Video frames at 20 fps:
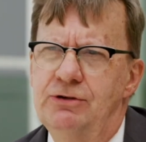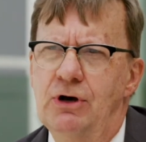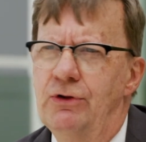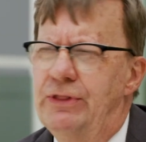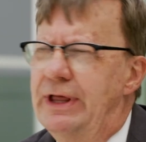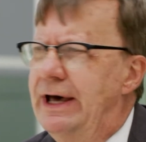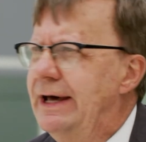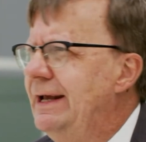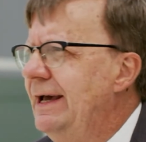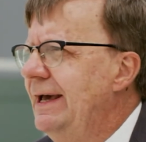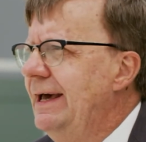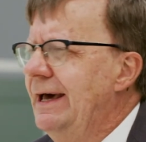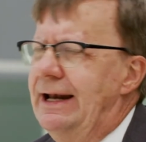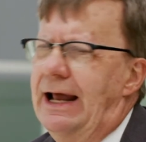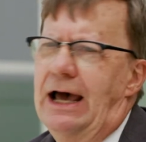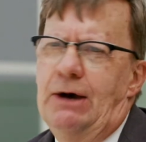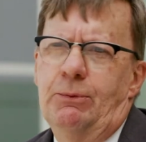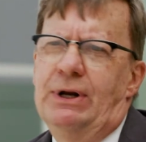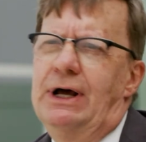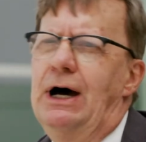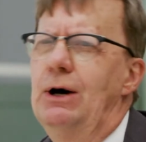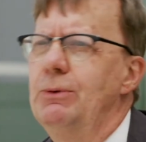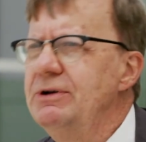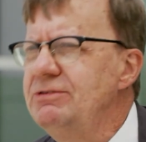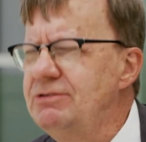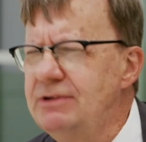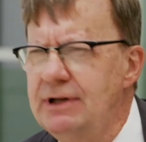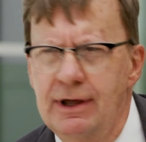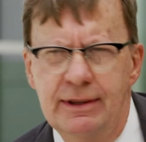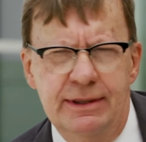And I would
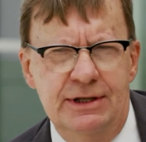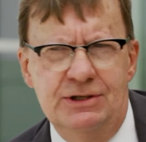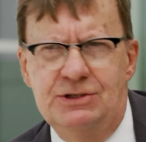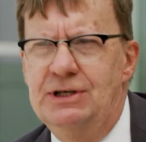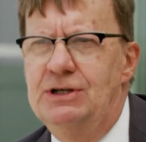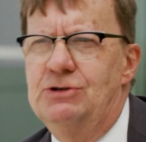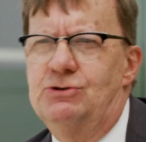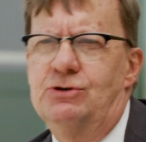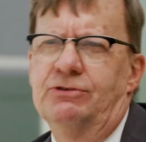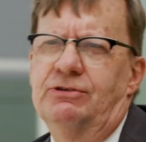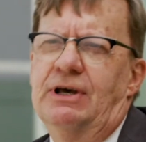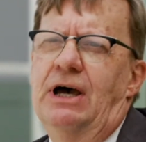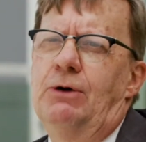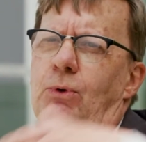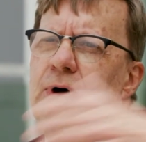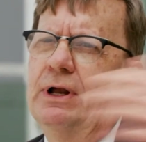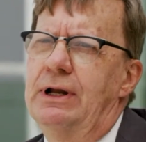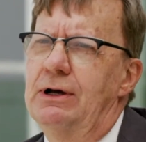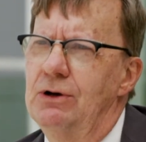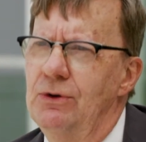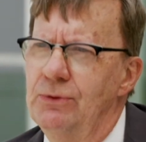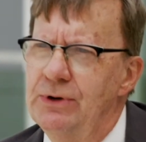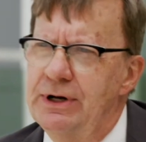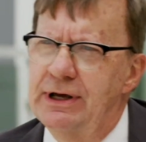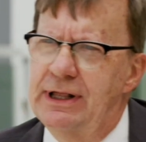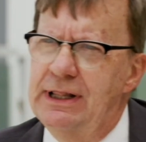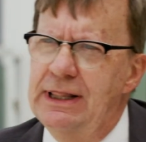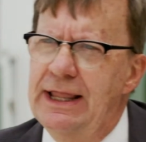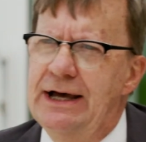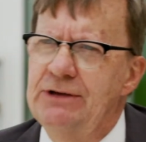always tell the teachers, I want to go in
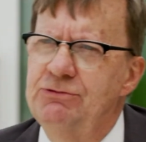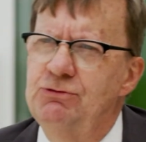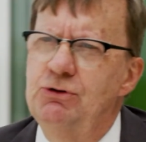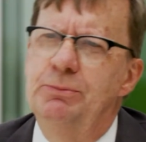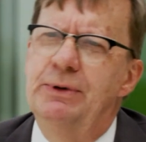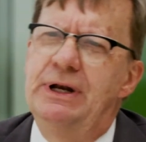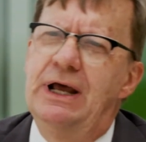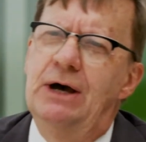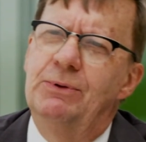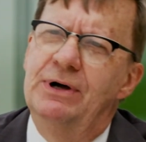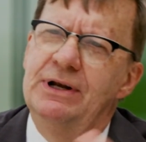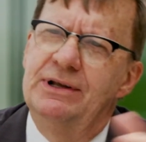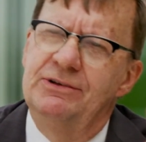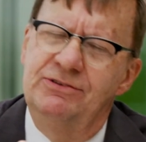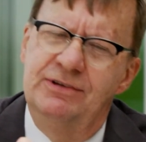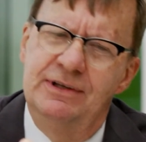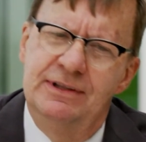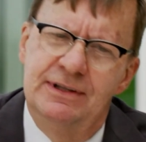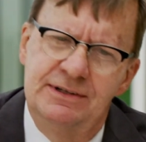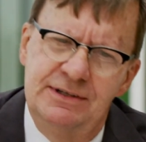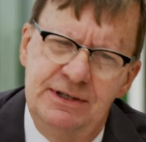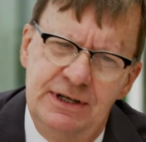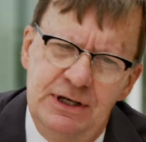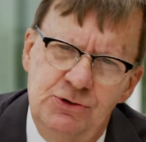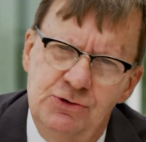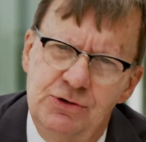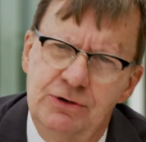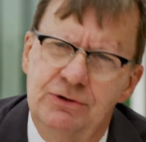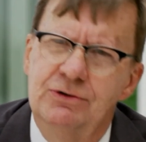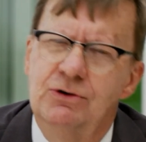a classroom and I want to see the
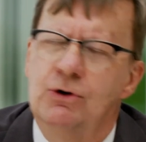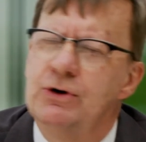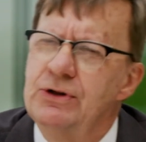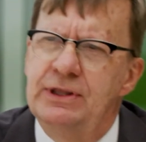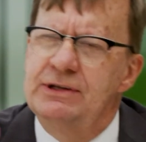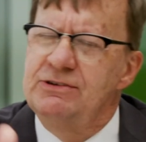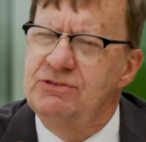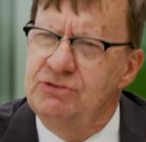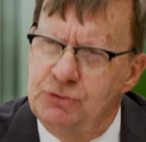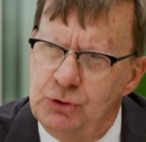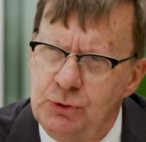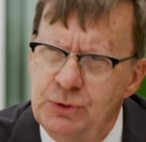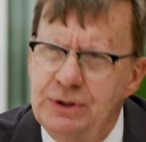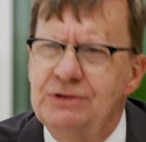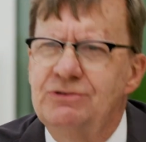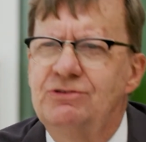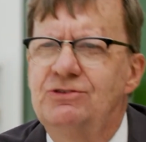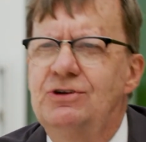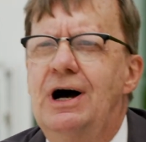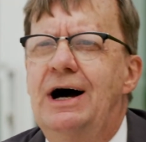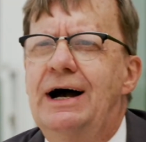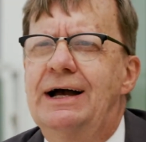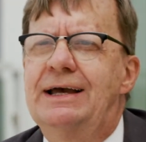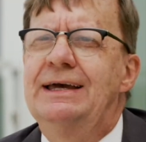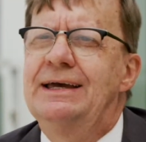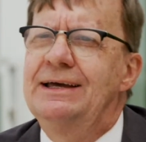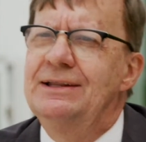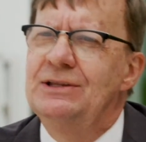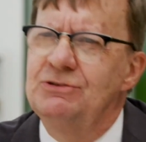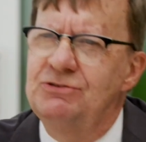teacher or the students
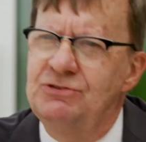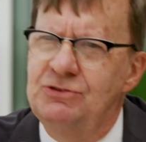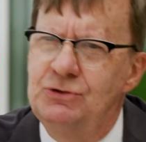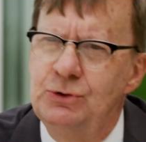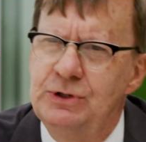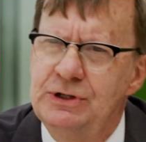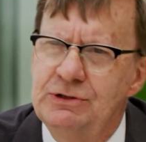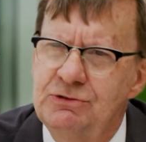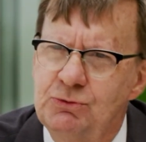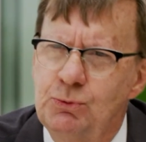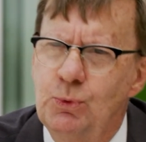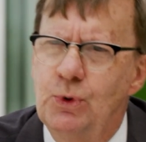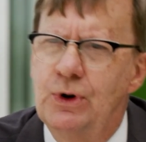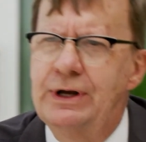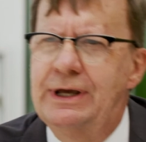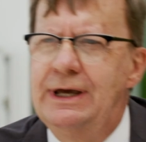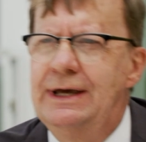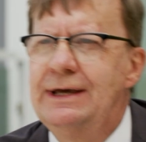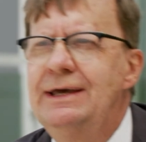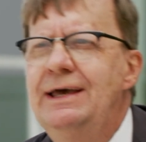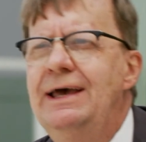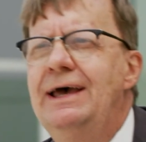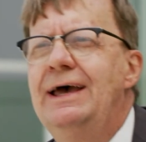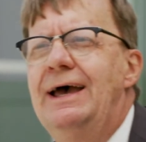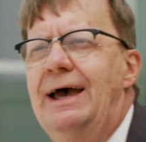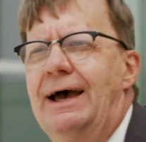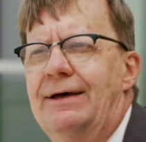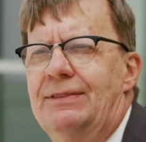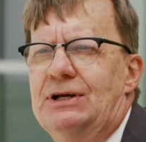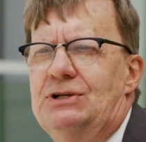talking and the students working
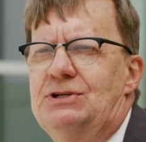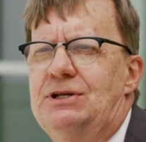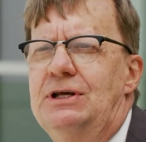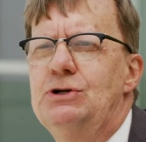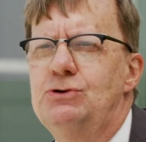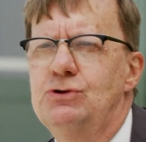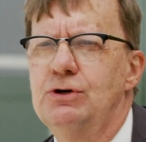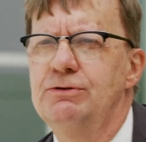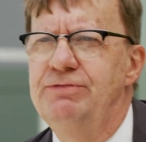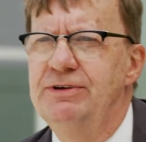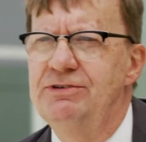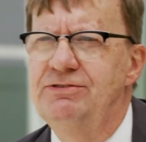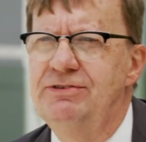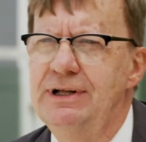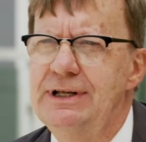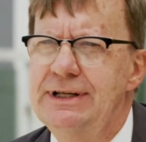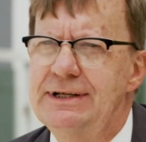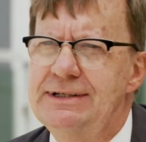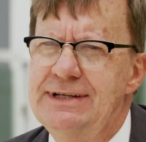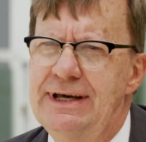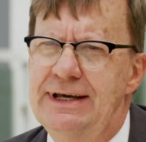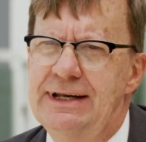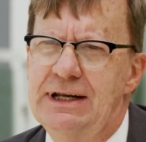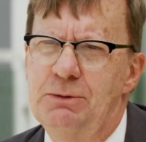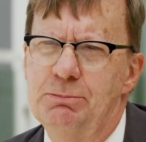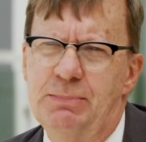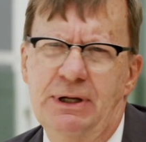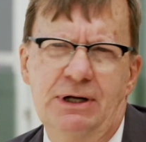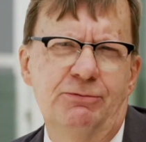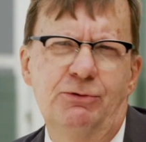and the teacher
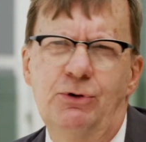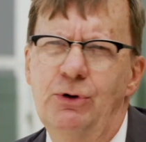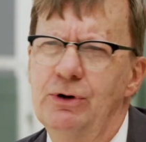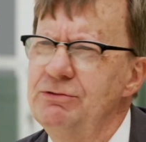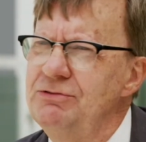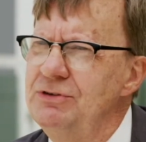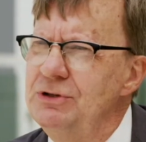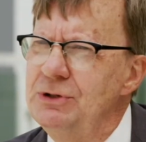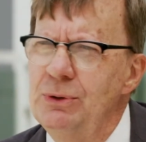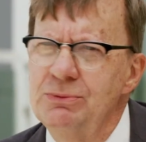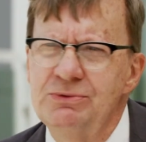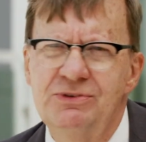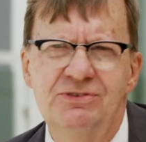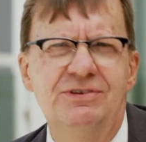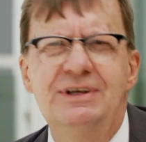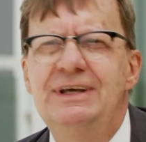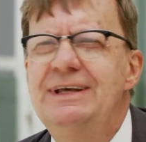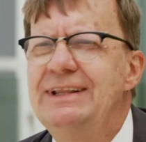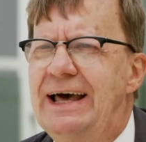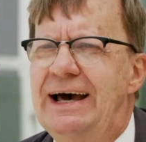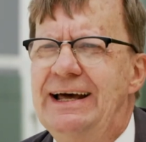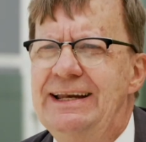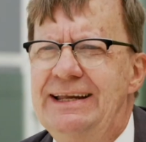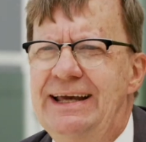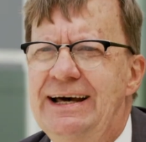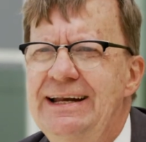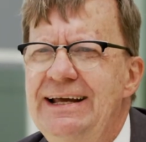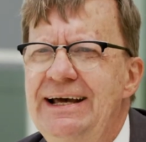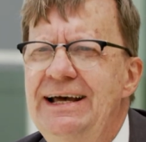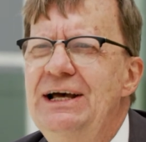facilitating. But of course, you don't see that
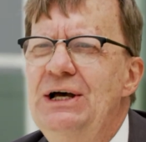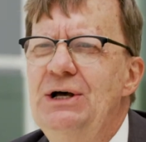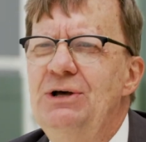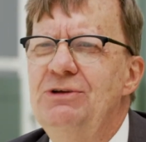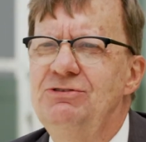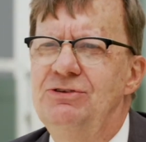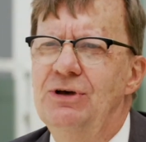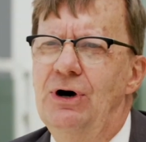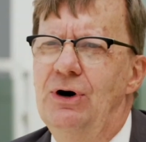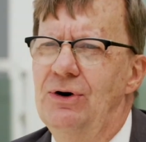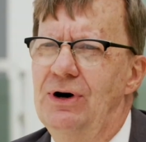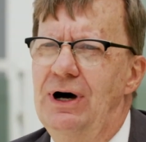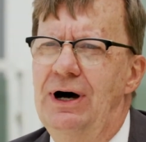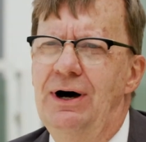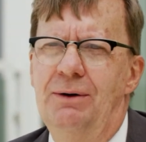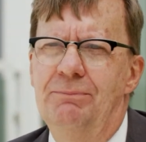yet. So,